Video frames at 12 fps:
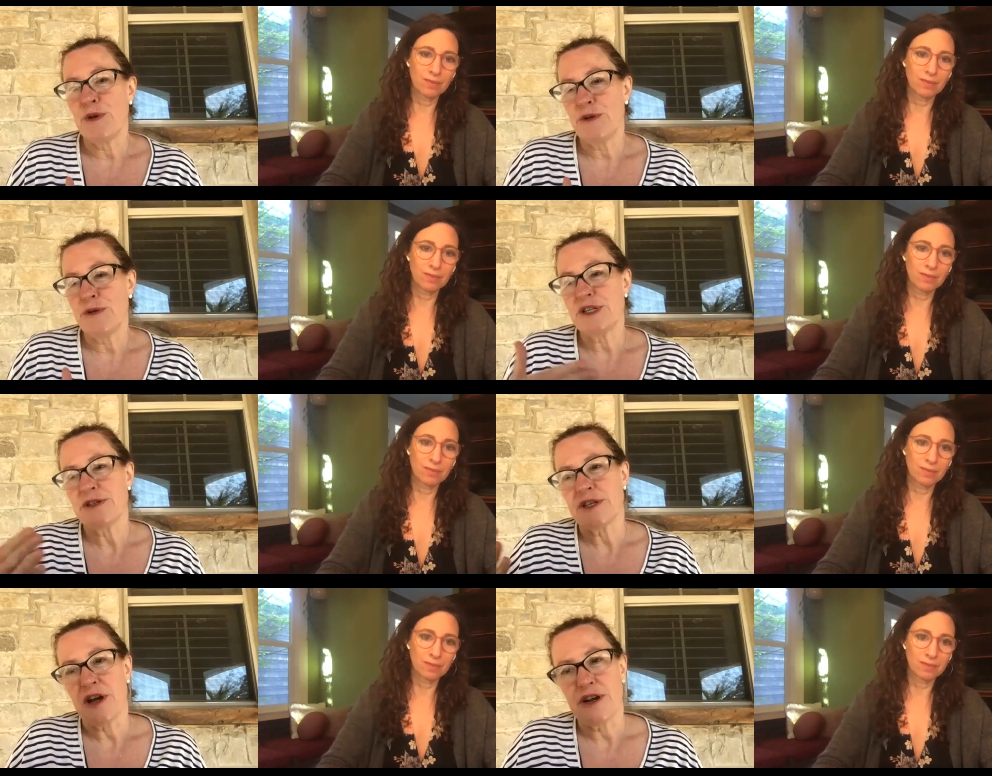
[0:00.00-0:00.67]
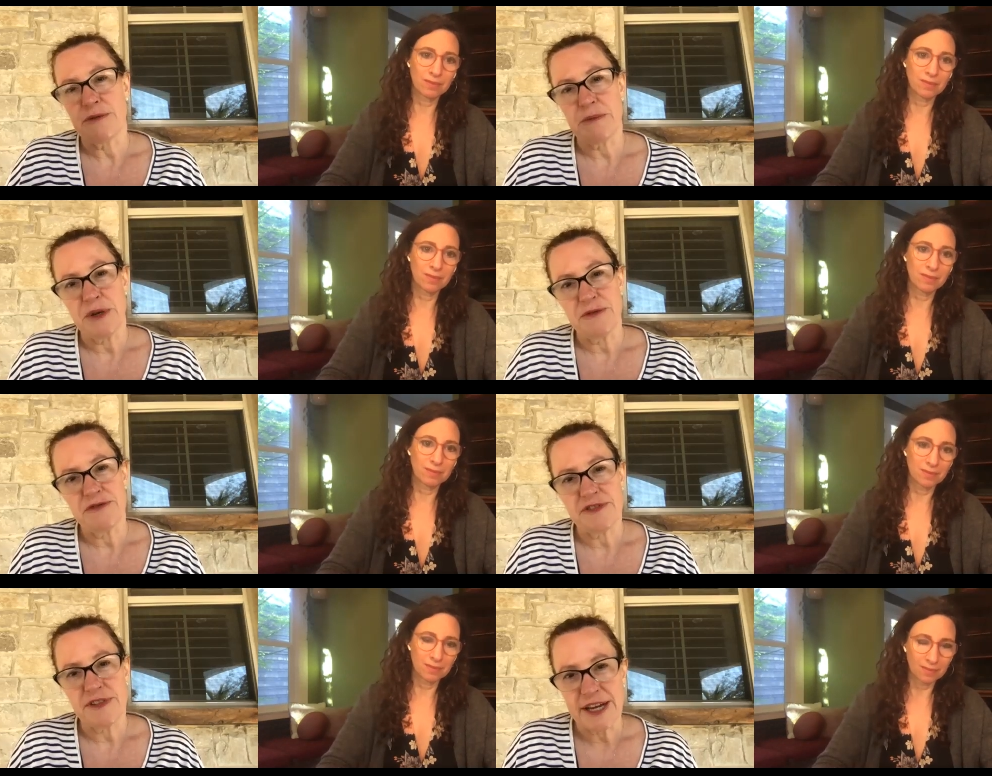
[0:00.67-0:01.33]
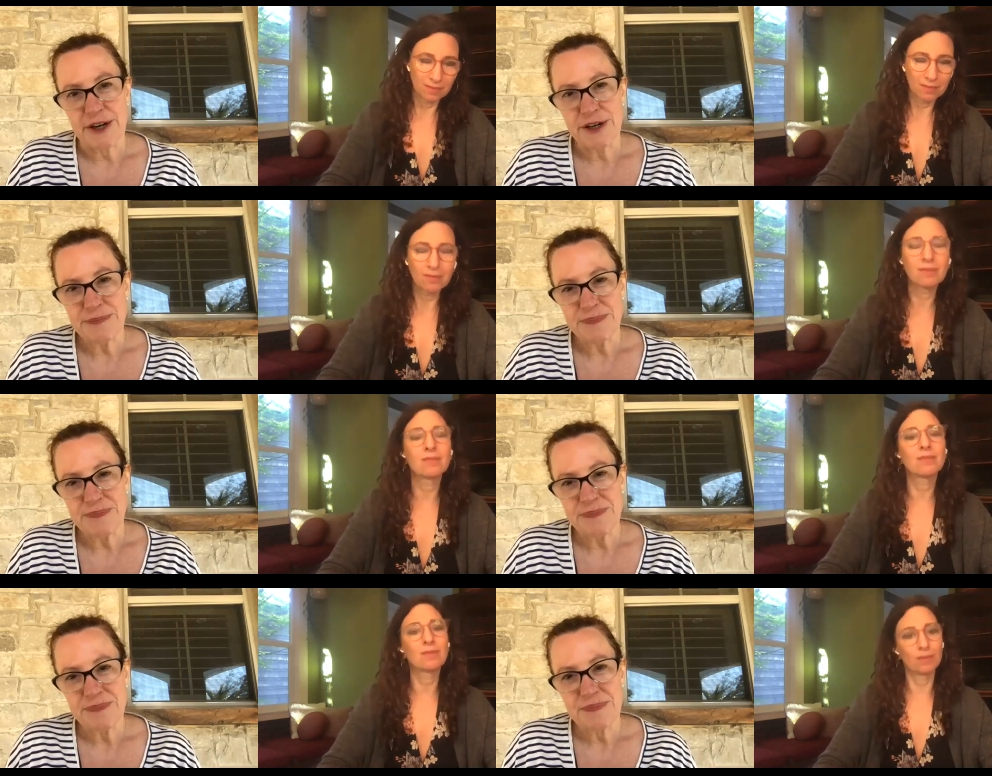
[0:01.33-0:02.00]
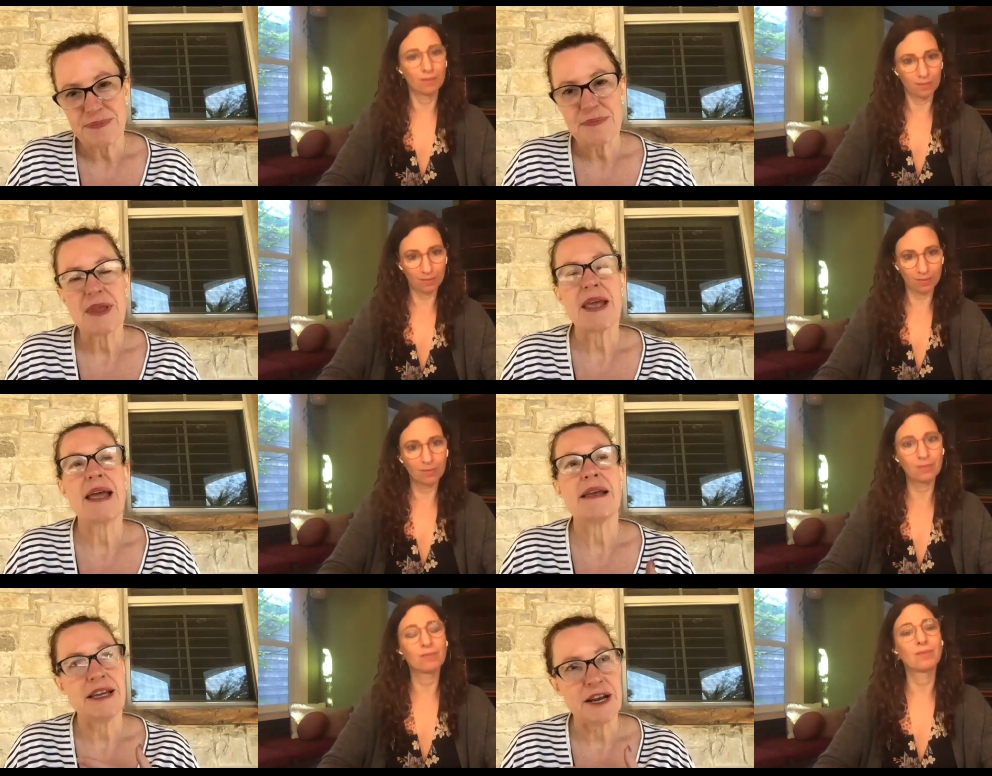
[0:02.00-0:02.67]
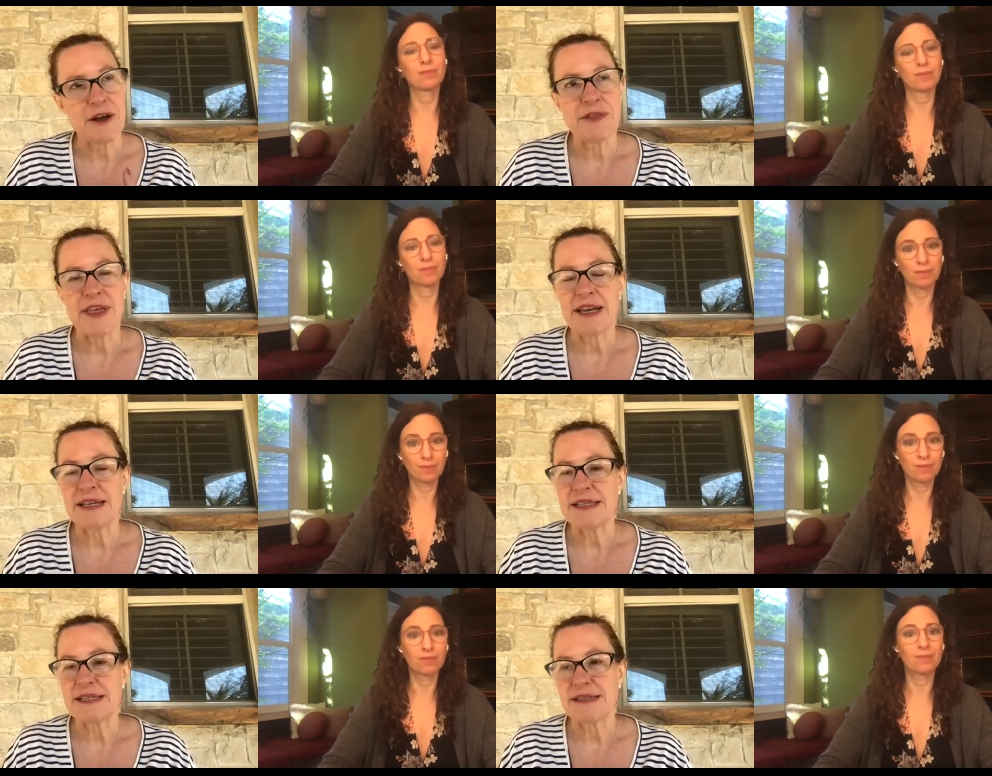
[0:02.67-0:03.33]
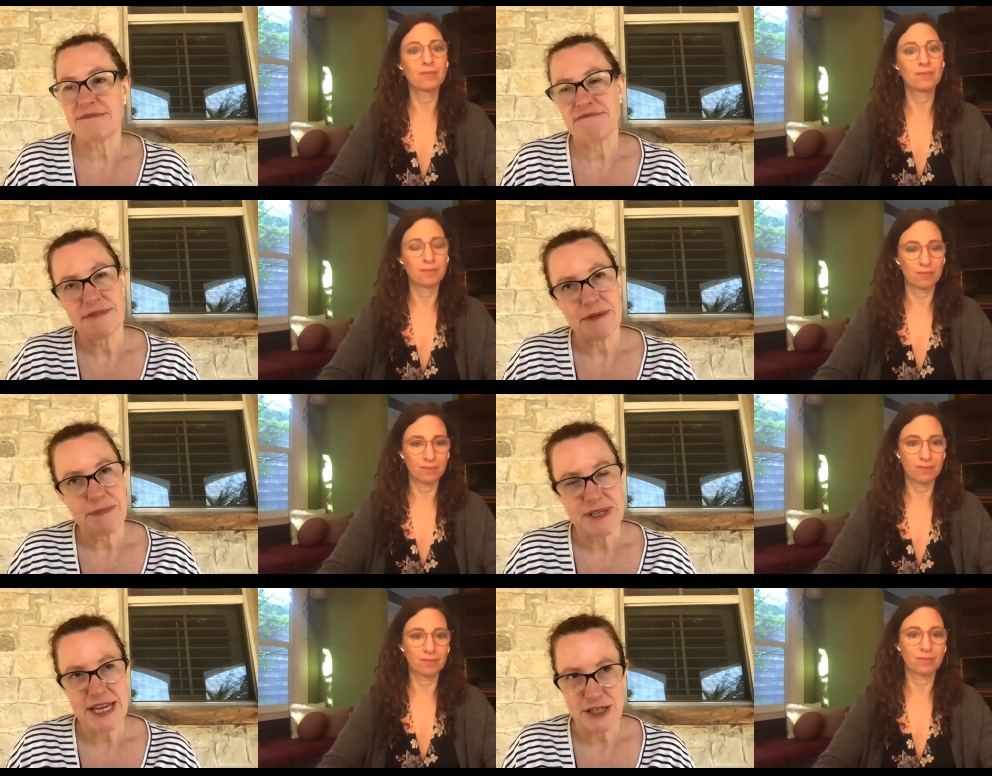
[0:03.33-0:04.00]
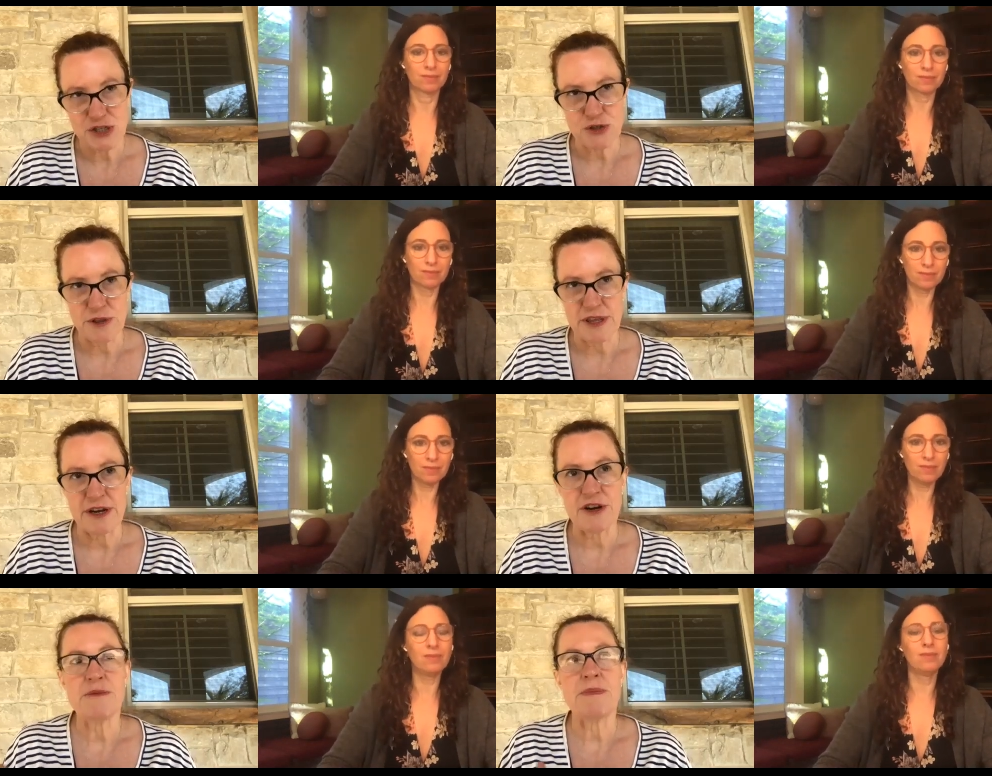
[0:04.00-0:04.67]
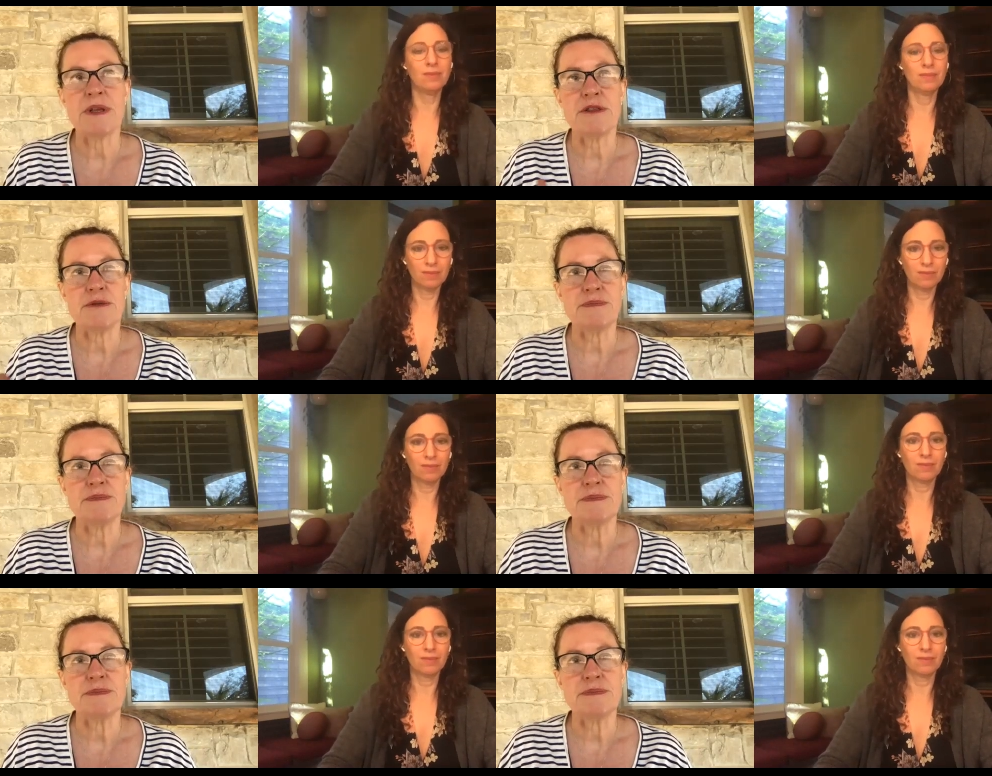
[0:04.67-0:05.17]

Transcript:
Speaker 1: you into an autoimmune flare. You know, that is the potential there, but the